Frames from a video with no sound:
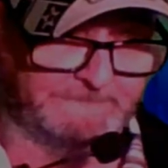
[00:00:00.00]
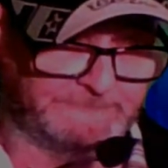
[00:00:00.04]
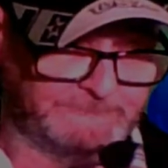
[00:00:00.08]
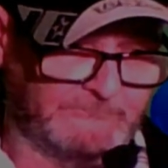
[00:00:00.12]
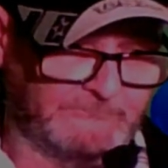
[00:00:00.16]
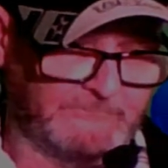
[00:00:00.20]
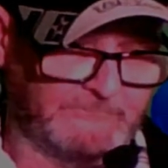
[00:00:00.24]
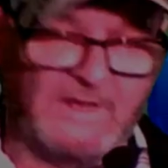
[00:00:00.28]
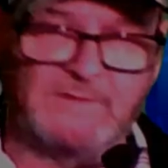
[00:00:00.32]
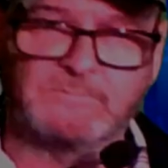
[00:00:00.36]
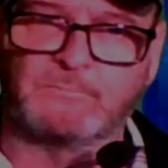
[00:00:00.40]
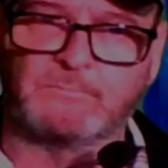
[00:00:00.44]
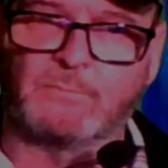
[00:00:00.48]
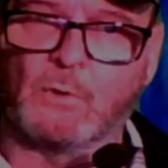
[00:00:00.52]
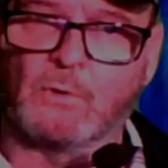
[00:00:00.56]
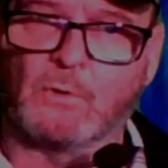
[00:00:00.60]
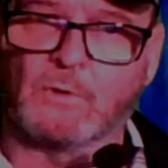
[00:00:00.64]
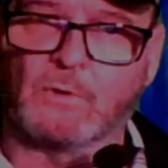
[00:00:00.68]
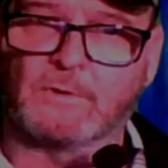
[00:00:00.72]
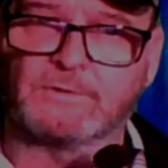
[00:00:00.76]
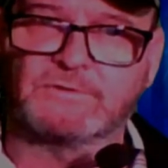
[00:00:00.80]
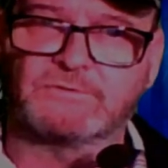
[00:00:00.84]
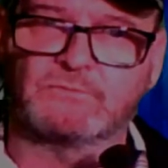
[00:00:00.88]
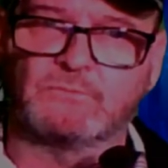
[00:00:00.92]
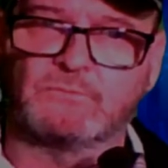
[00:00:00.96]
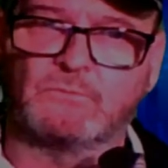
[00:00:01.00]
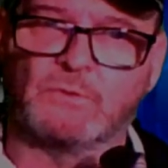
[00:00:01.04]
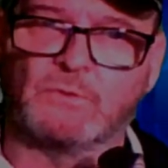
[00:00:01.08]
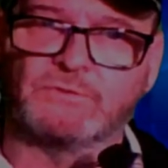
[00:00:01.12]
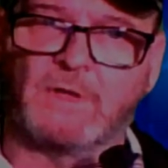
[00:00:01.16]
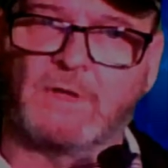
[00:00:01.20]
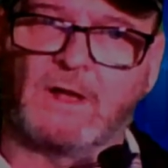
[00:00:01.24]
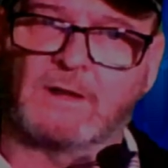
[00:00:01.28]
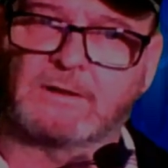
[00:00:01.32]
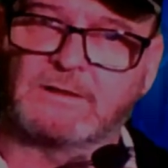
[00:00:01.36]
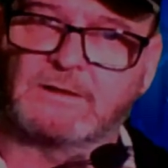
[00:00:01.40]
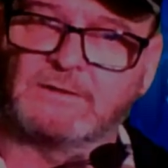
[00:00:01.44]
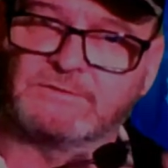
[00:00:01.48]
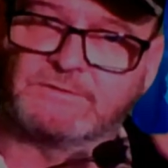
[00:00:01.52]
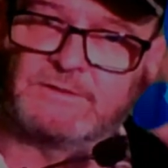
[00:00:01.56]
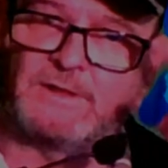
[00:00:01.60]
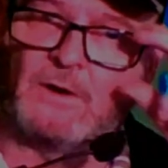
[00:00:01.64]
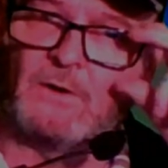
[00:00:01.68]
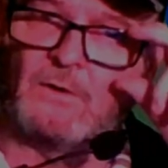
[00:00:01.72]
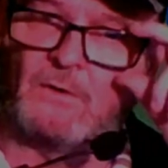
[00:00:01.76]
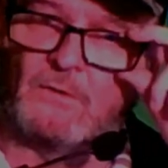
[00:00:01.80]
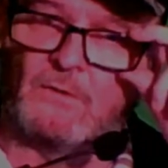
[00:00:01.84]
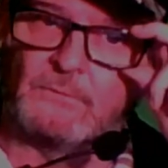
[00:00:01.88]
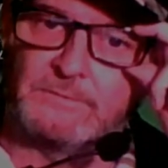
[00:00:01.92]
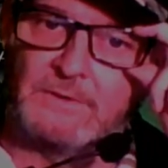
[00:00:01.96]
med boards will not
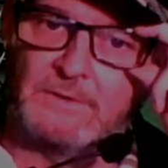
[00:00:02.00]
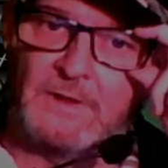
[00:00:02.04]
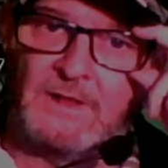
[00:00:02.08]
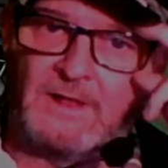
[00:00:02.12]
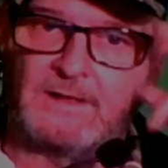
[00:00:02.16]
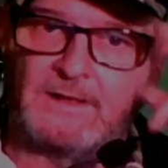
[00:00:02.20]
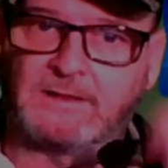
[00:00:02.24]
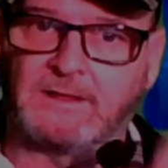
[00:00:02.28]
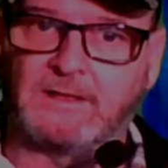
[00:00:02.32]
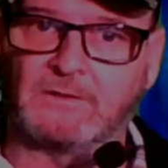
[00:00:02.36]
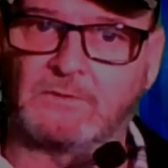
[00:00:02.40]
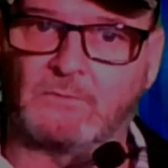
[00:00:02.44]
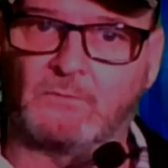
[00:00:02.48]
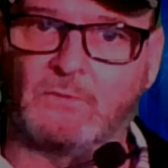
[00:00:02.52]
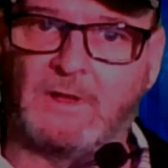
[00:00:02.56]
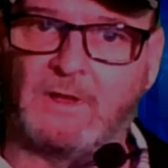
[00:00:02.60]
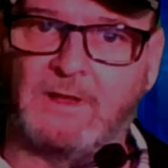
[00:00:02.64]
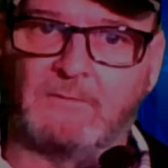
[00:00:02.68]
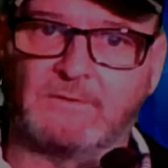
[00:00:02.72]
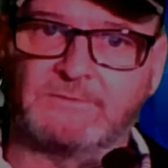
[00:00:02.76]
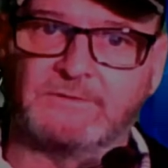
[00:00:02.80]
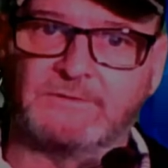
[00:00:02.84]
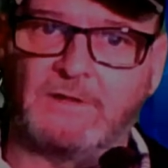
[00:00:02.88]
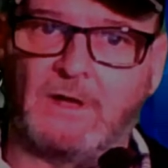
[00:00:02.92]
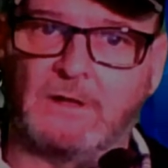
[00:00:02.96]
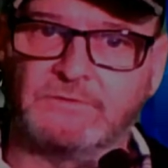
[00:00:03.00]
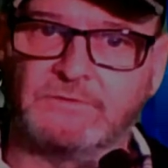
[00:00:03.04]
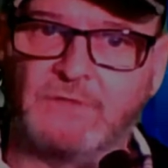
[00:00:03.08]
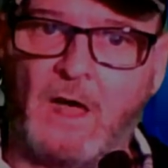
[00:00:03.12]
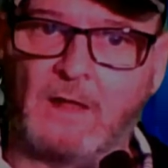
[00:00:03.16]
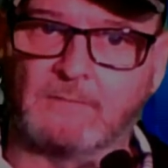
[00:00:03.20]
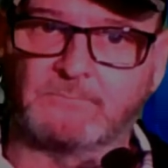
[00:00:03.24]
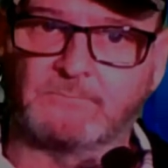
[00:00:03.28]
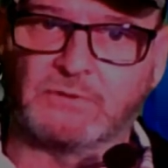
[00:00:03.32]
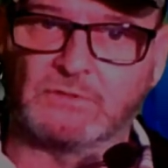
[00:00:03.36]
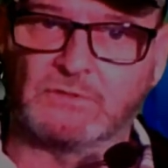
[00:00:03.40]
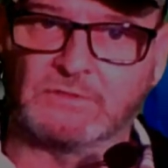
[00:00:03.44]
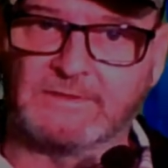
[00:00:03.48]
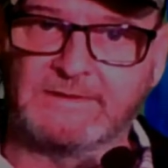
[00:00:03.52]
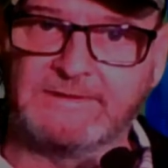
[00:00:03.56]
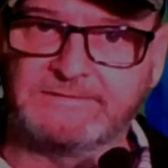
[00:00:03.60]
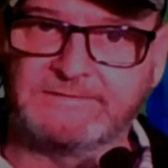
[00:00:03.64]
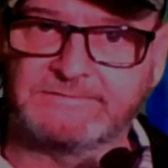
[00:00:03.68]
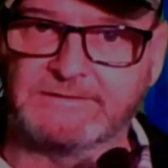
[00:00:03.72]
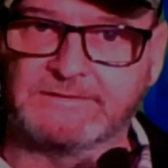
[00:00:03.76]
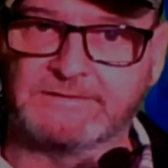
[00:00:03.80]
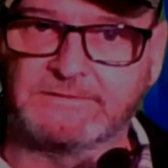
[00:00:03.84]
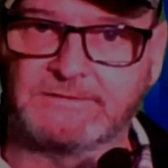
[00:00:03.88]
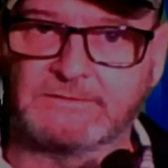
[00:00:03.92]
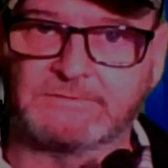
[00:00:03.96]
condone and get away with not
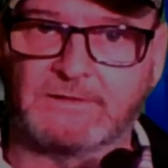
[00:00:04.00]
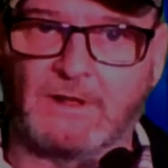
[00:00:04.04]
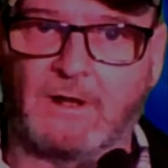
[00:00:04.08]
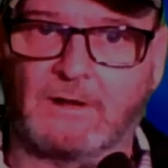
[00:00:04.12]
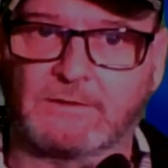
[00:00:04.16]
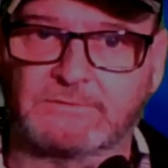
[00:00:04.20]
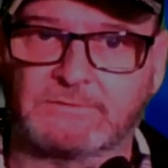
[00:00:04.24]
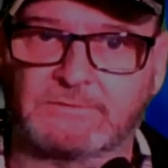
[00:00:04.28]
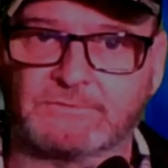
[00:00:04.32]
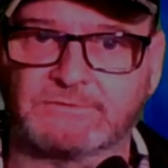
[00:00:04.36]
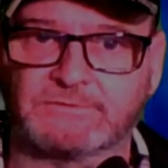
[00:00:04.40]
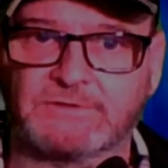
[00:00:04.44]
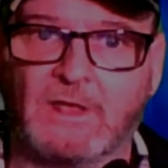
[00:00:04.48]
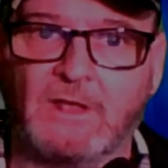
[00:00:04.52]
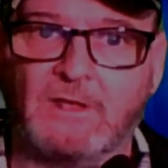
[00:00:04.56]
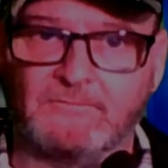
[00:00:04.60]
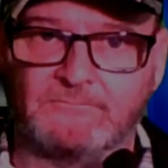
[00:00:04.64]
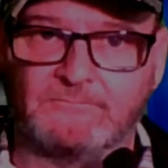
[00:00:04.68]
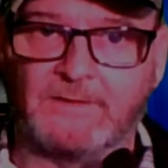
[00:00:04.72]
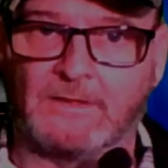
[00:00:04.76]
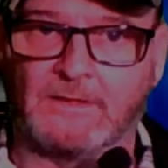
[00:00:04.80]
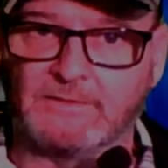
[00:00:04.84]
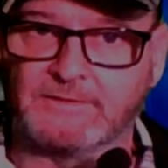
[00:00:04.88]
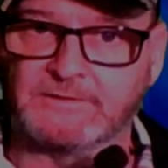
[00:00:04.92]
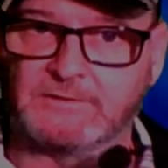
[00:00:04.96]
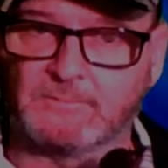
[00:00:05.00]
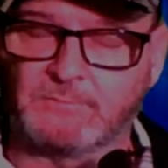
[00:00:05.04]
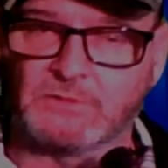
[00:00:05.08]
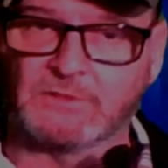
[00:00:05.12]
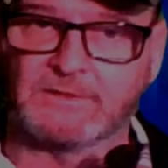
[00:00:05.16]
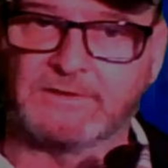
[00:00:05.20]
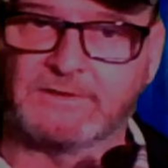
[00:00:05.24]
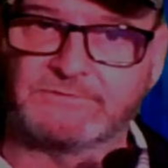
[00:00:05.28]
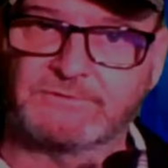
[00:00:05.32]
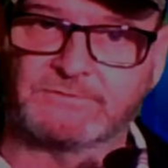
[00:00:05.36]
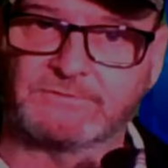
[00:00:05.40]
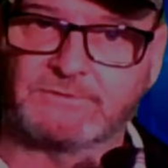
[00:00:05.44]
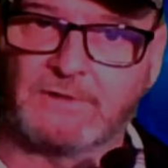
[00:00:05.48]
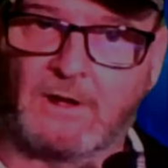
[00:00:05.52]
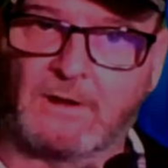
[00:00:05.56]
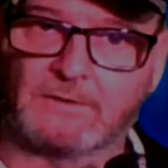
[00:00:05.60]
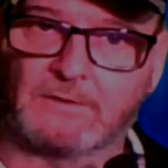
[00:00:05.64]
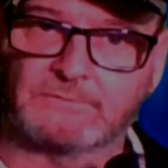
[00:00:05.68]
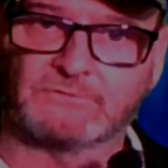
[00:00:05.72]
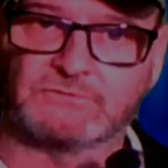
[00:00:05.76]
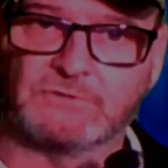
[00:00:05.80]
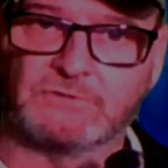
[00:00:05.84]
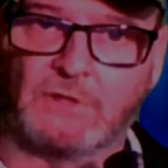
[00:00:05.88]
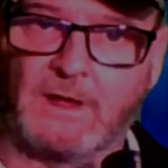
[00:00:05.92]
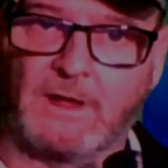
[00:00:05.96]
policing the doctors, telling the police the
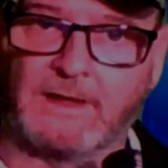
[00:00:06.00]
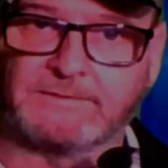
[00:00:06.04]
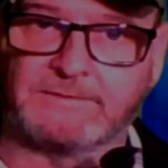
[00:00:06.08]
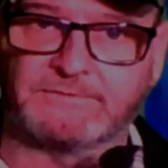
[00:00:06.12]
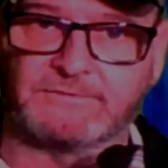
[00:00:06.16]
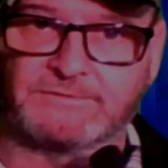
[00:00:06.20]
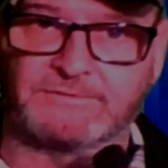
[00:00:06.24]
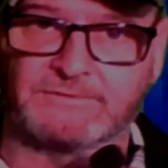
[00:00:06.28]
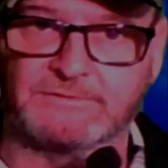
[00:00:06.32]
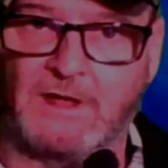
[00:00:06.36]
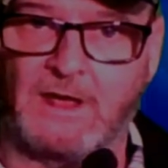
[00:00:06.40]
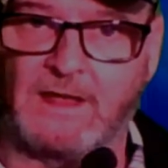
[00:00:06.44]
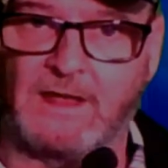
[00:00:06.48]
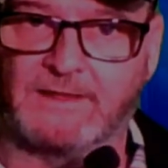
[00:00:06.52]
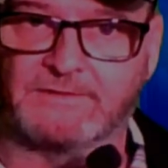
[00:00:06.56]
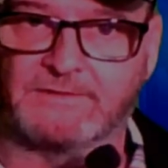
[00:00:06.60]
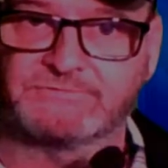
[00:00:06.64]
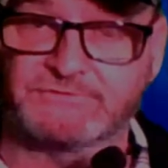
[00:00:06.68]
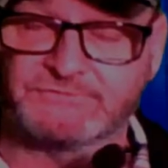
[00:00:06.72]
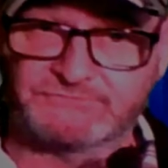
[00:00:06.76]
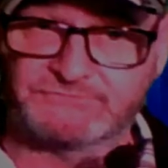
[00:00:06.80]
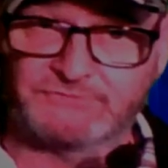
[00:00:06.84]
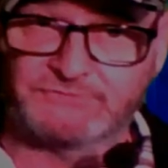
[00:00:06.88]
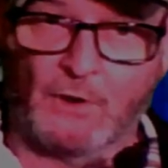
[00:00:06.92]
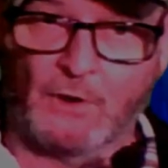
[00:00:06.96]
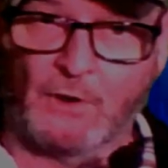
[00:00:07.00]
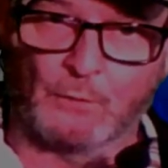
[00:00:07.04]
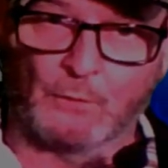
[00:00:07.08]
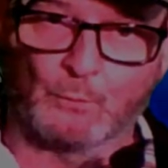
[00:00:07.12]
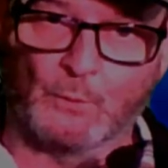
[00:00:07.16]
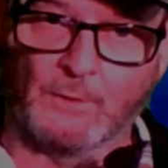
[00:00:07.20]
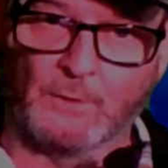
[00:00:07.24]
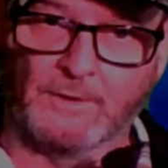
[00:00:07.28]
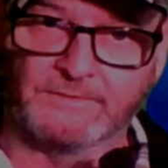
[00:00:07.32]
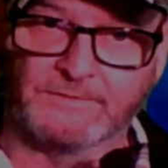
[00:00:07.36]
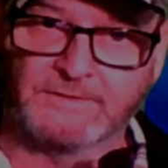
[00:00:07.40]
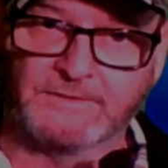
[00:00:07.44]
doctors lying to deny us to start with,